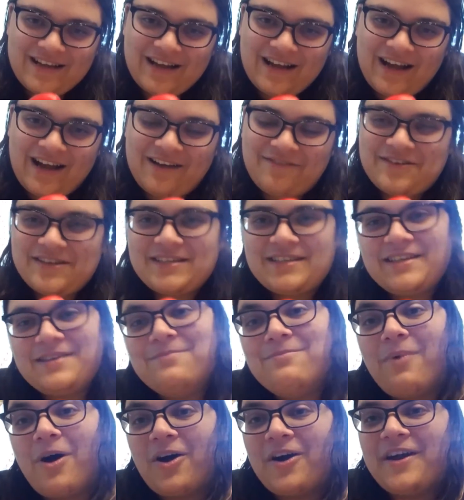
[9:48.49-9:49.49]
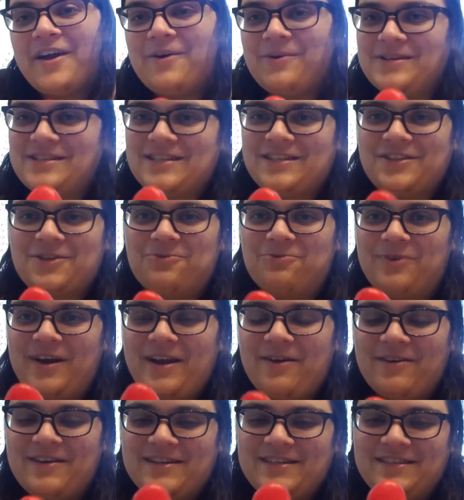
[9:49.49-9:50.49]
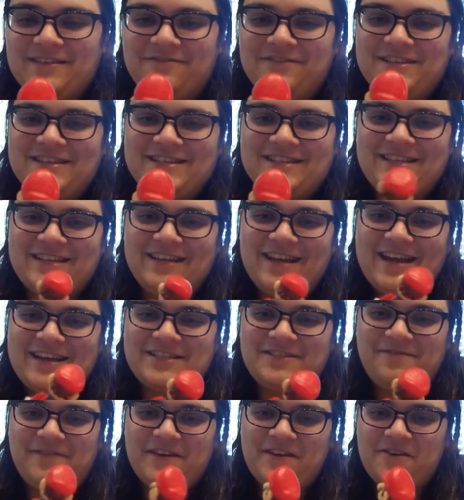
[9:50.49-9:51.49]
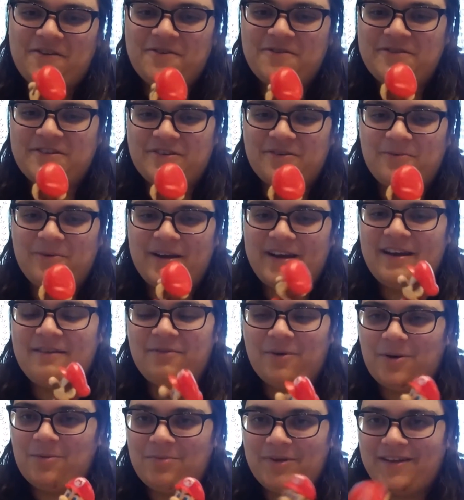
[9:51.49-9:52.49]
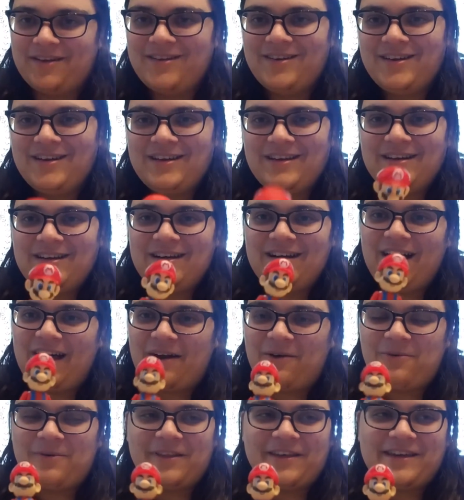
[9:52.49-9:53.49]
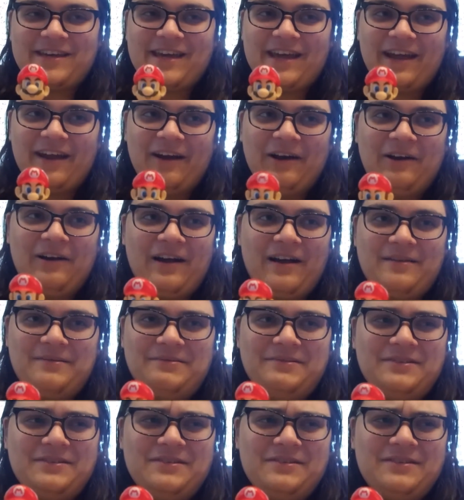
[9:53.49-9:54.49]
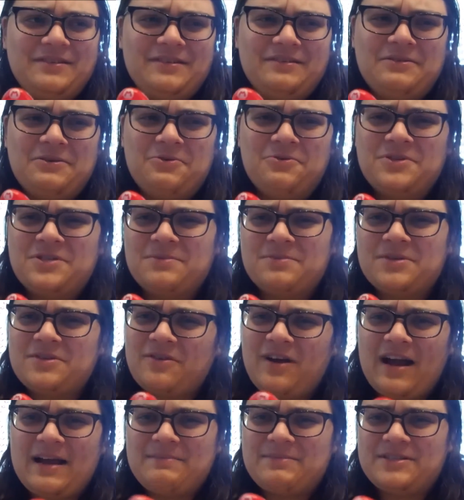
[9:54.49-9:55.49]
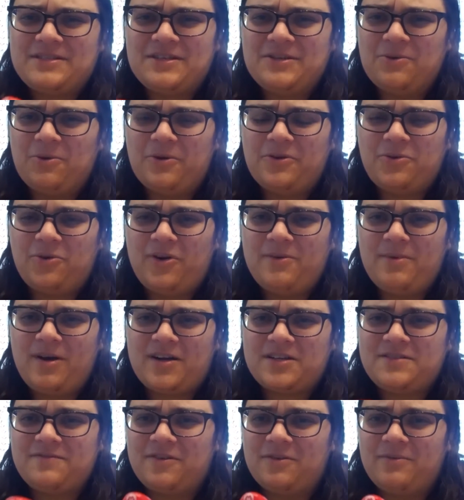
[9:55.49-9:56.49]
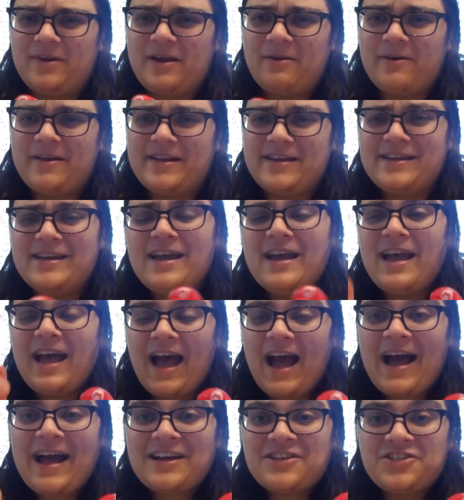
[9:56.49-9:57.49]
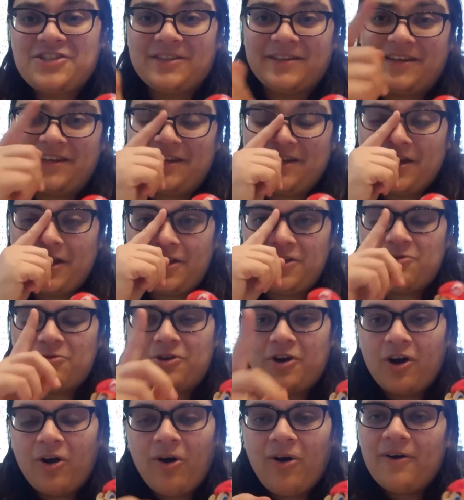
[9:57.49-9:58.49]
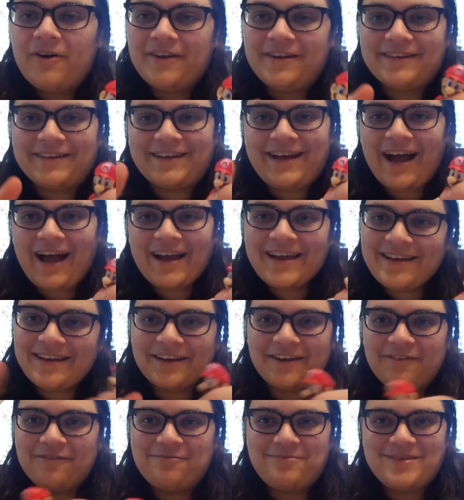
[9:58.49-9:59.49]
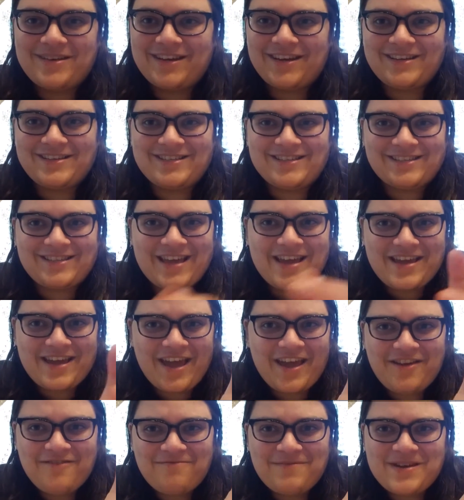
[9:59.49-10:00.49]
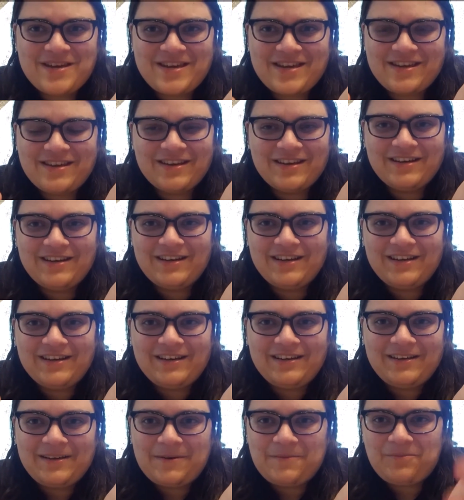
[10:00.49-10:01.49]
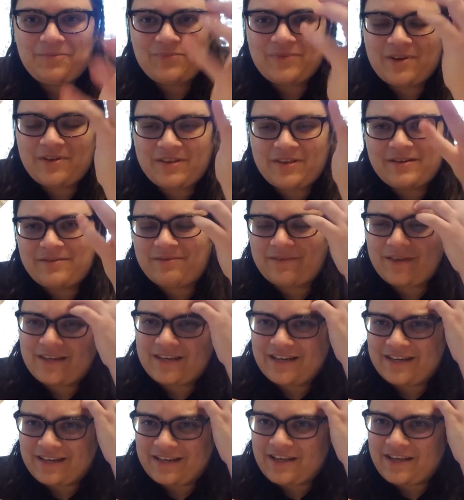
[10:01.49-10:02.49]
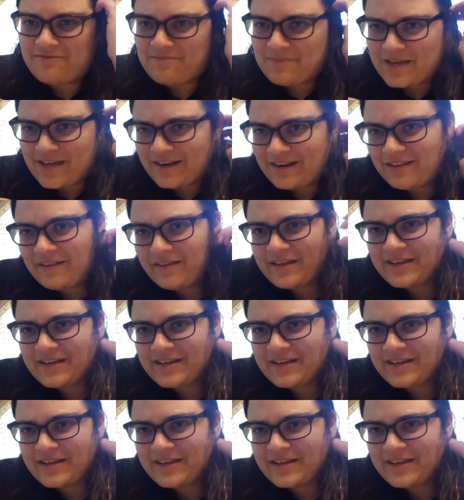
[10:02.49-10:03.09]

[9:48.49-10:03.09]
Obviously Mario isn't the rarest of these Connects figures or whatever, but I don't really care. Who subscribes to your toy box for rarity? Actually, you could, kind of, because they gave me They didn't give me anything.